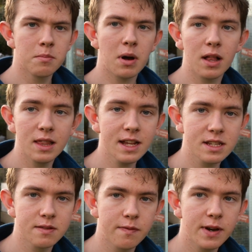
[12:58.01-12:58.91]
But I'll
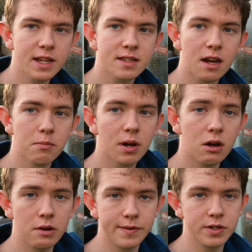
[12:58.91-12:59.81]
link some fleece down
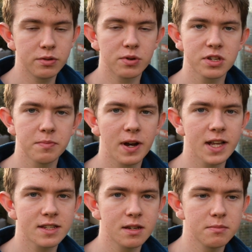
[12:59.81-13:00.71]
below if you do want to
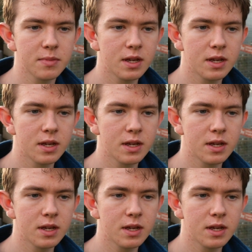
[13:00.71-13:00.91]
buy some,